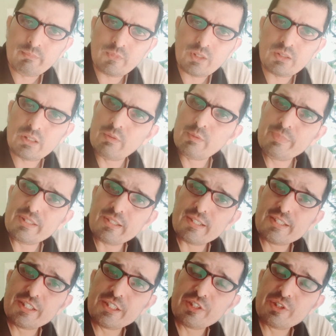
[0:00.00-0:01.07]
They will be
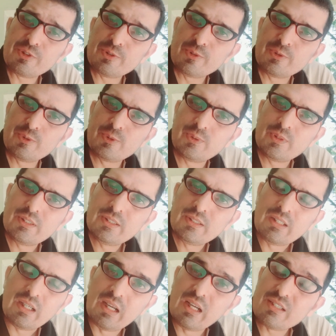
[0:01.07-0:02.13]
ready to
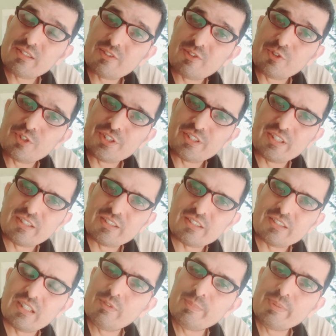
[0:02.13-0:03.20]
ask questions,
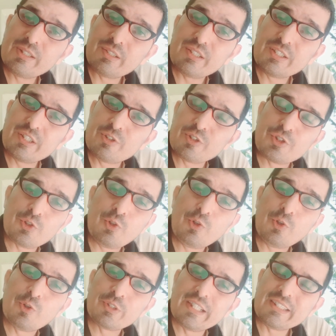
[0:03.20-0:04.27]
they will be ready to
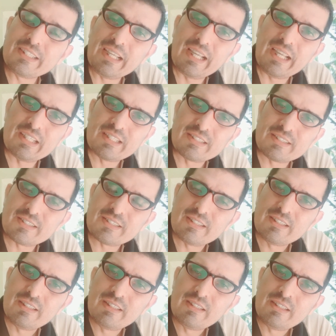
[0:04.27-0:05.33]
show their talents,
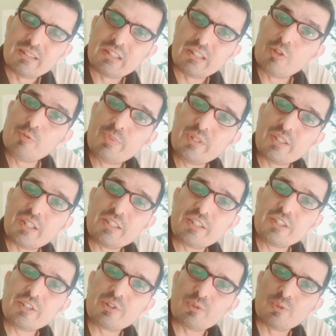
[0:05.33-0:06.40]
they will be
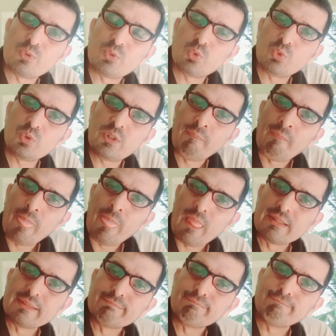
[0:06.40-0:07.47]
ready to
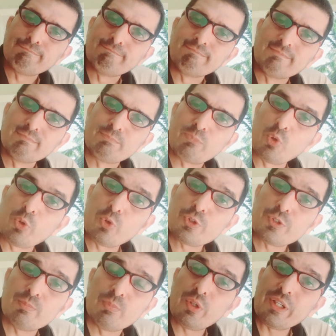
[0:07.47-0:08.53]
produce
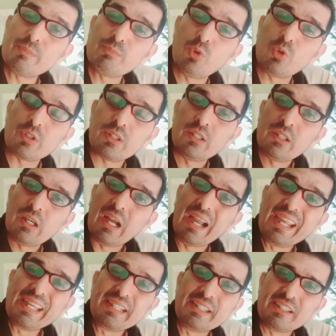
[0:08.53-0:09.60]
more and more
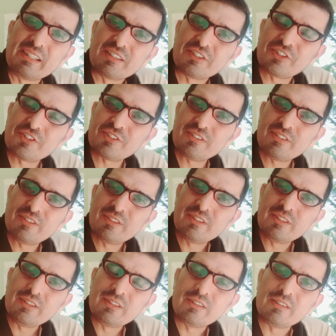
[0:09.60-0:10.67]
ideas,
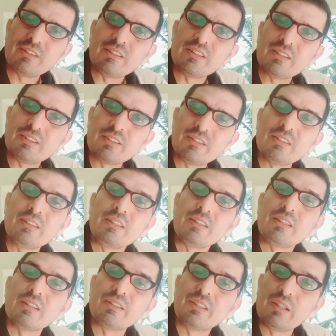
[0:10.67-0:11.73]

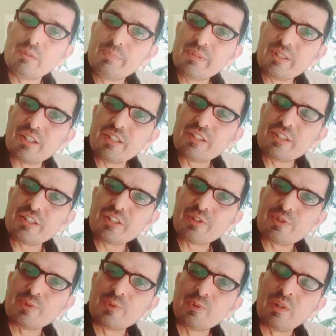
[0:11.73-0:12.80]
they will be ready
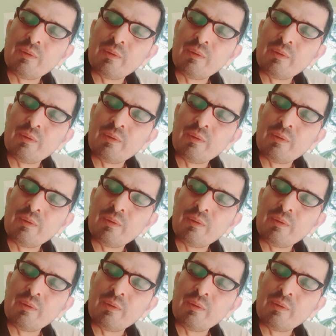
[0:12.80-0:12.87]
to